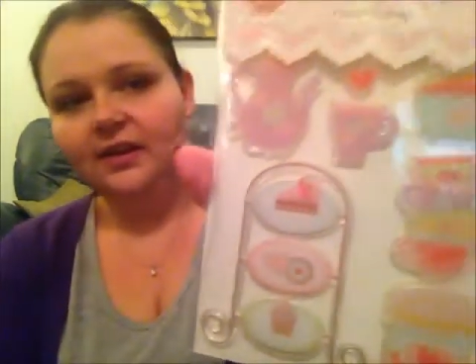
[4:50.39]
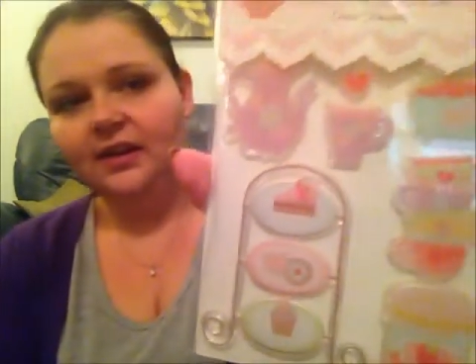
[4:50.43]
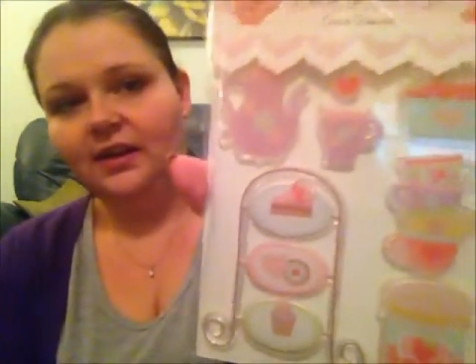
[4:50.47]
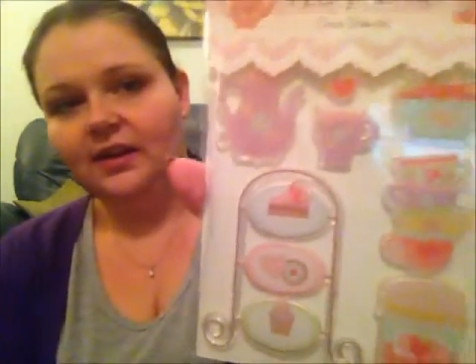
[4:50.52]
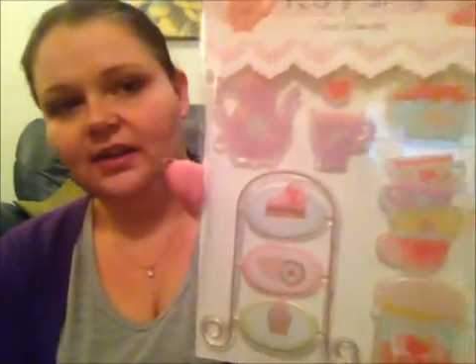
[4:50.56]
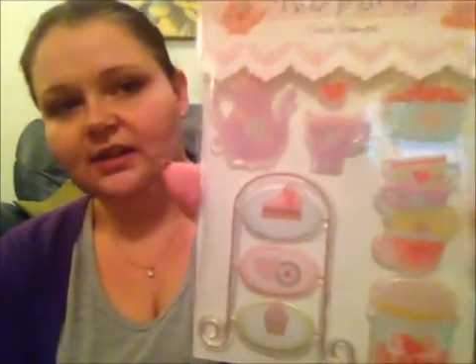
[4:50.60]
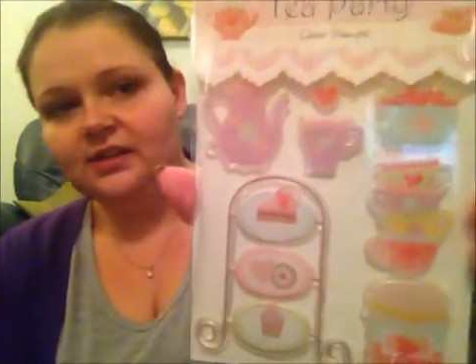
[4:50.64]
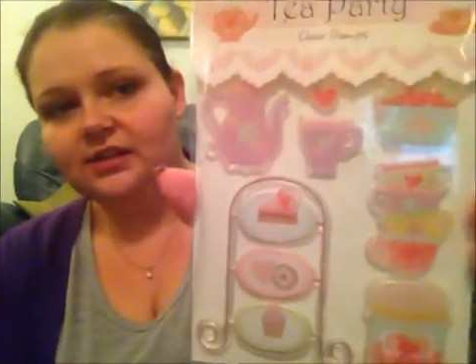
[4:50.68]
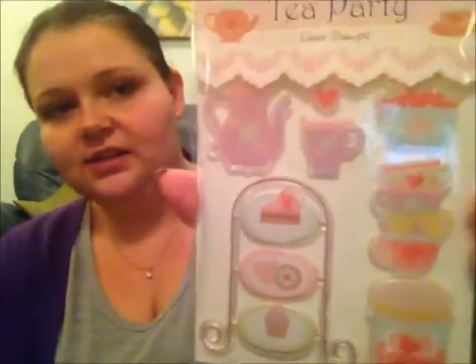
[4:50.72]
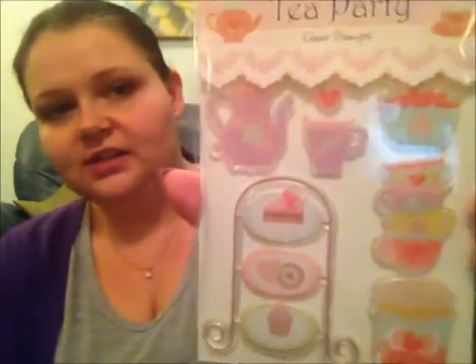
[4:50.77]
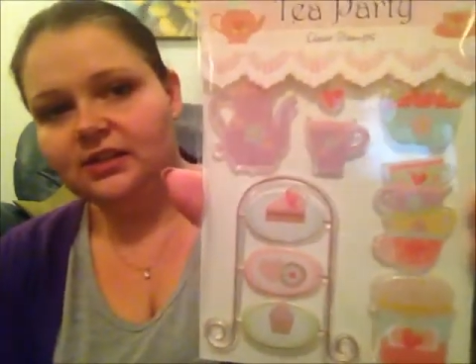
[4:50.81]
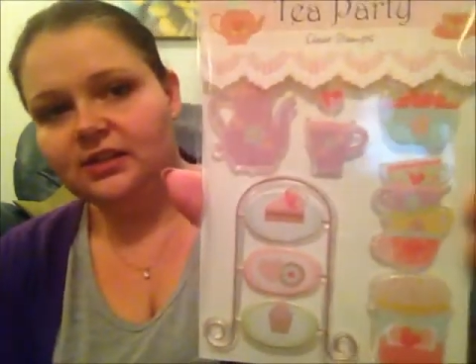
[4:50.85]

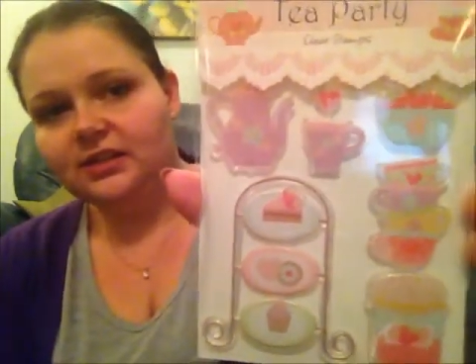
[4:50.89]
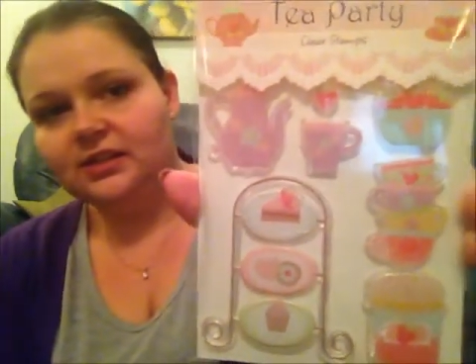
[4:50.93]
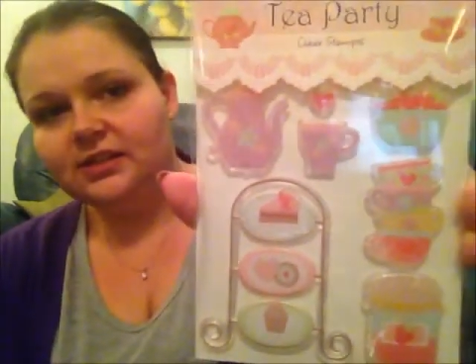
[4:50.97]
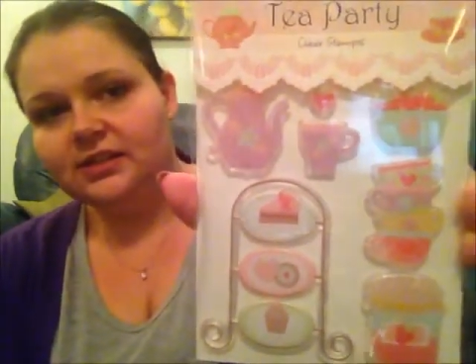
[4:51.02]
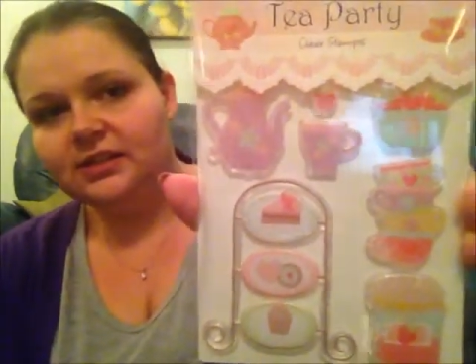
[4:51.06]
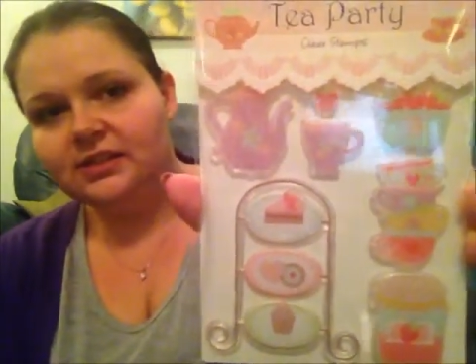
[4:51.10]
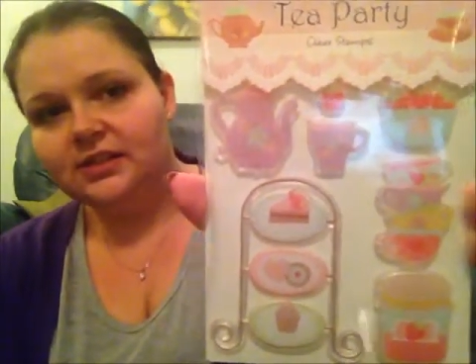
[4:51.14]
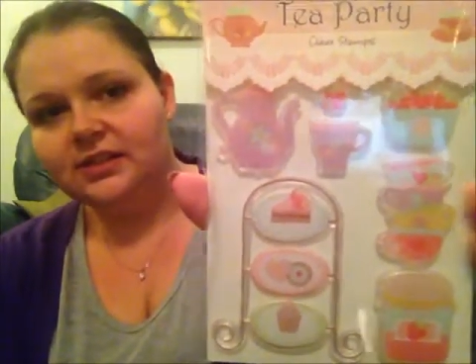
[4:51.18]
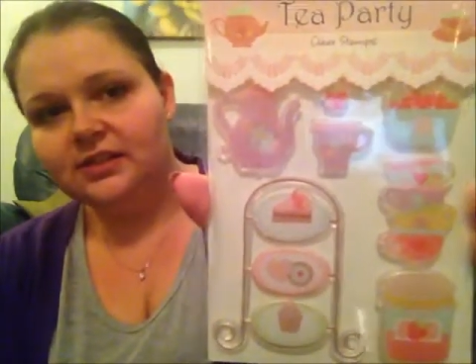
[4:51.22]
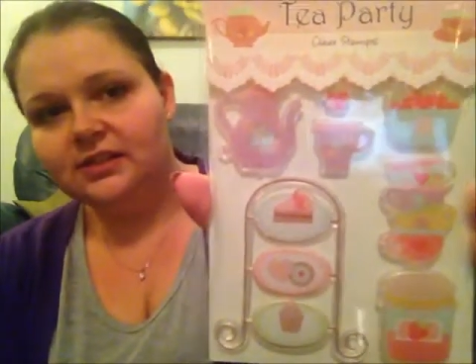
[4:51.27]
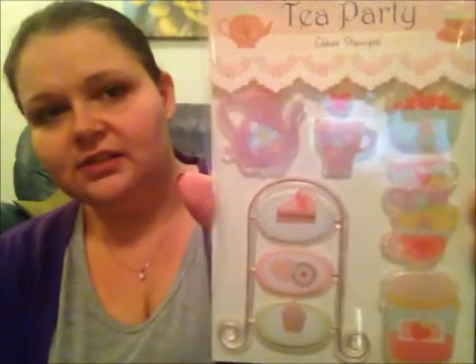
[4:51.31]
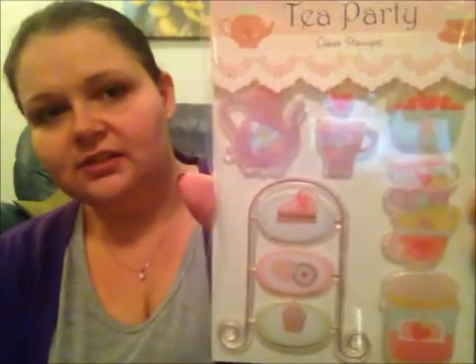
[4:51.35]
and as you can
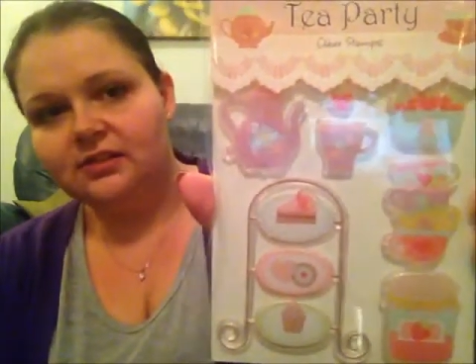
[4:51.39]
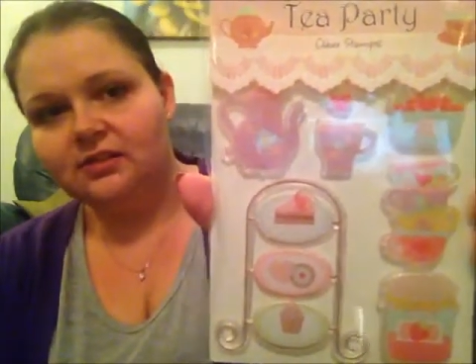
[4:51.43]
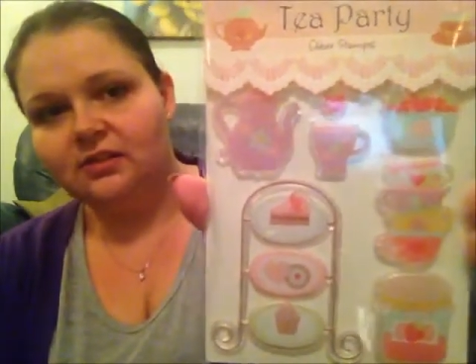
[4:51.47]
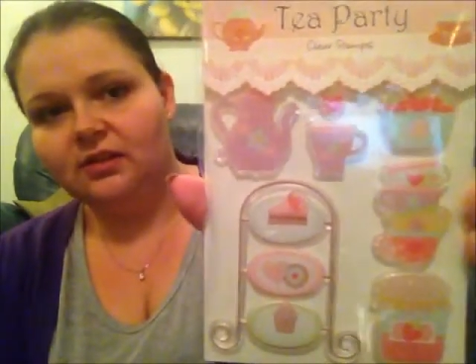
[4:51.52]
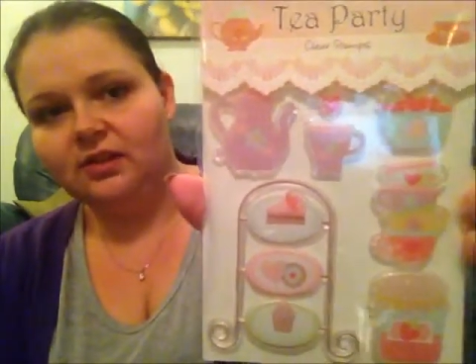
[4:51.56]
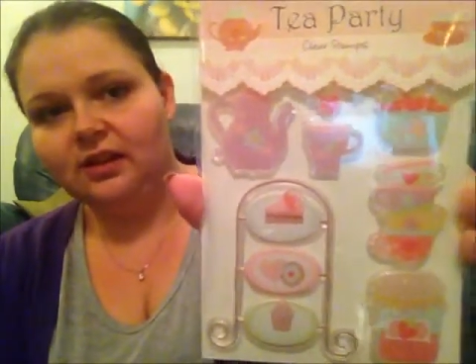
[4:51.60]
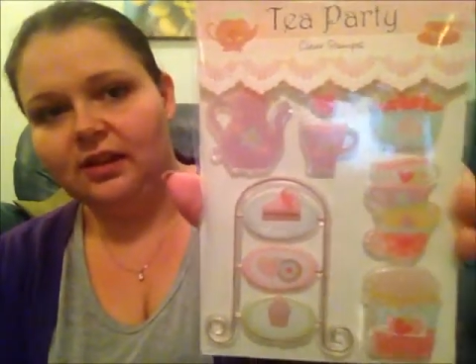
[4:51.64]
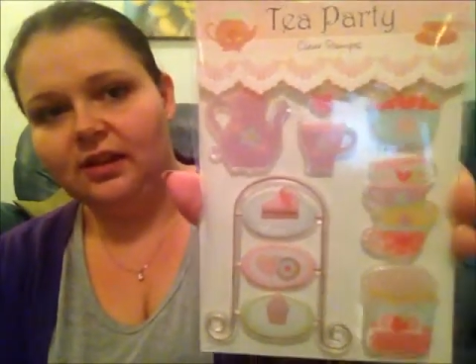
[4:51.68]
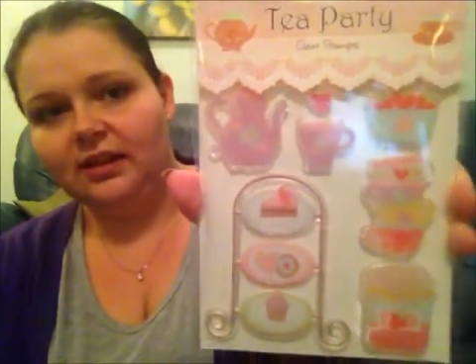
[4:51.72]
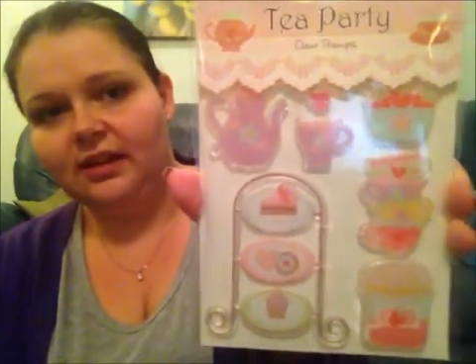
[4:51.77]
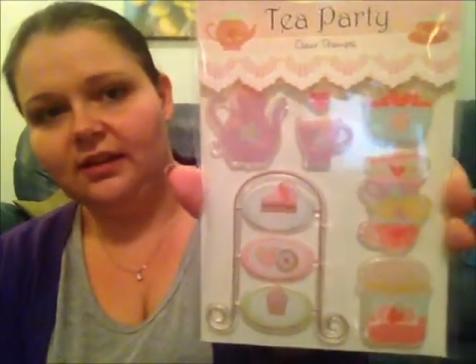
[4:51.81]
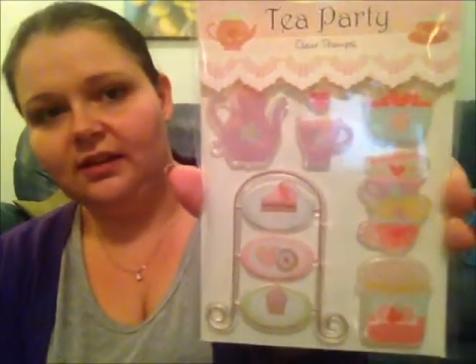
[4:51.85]
see it's
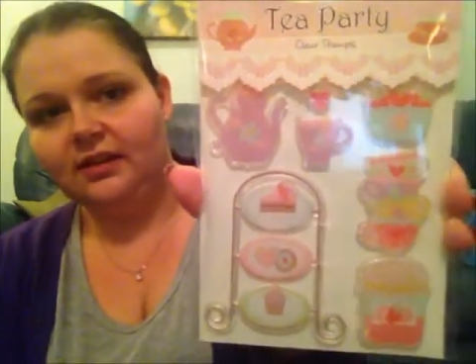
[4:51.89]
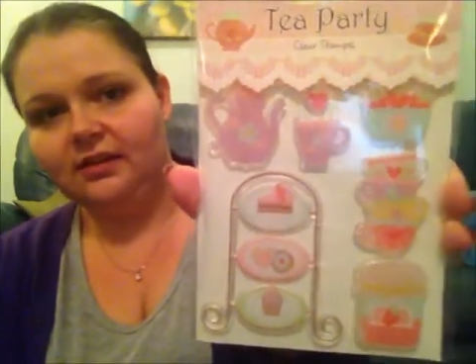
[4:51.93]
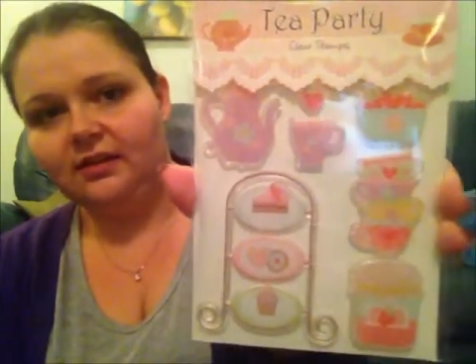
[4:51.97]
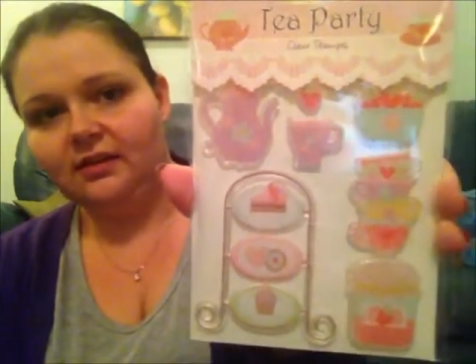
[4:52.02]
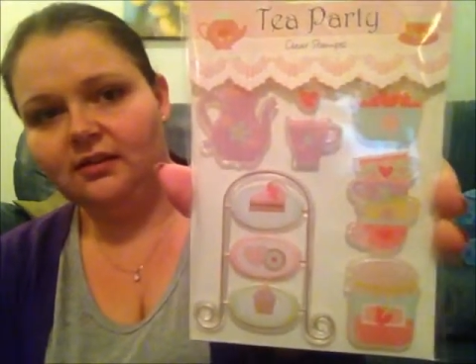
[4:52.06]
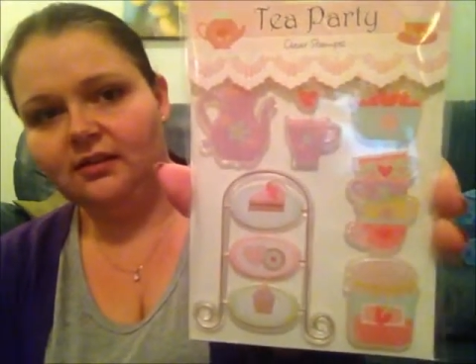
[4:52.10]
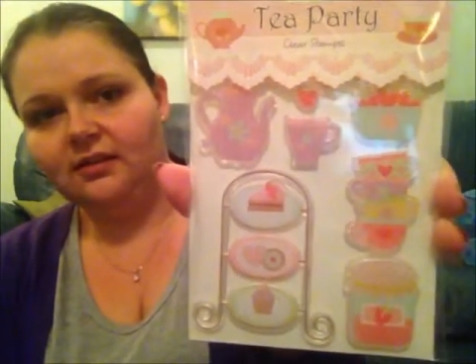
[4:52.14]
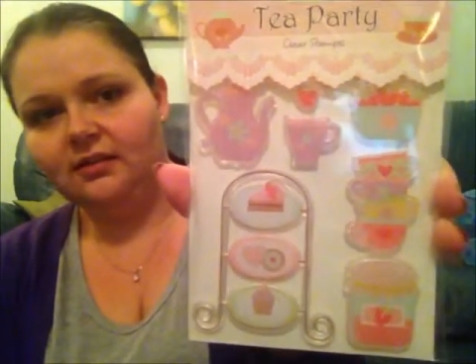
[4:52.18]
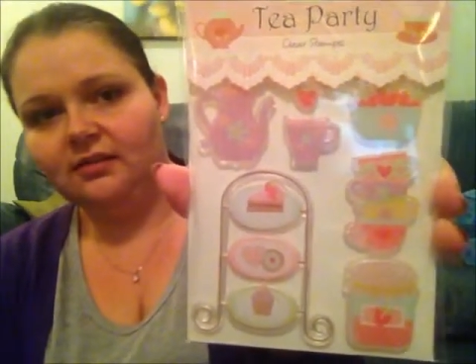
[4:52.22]
got like